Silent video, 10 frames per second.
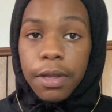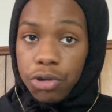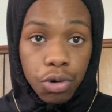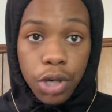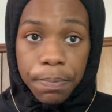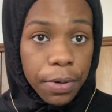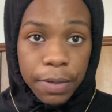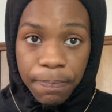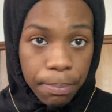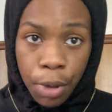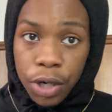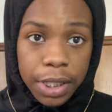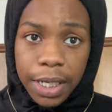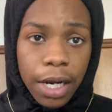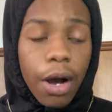You can put
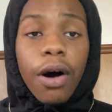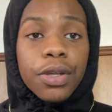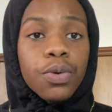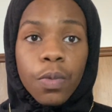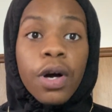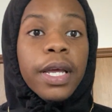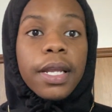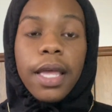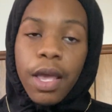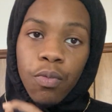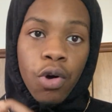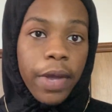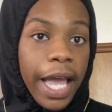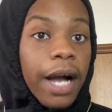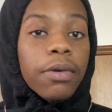merch in there all you want, it won't
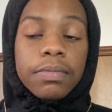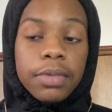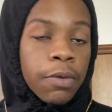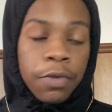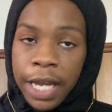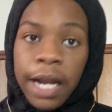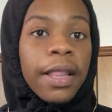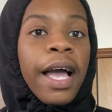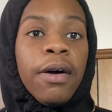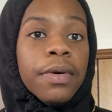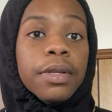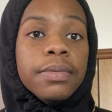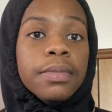count. They will not allow it.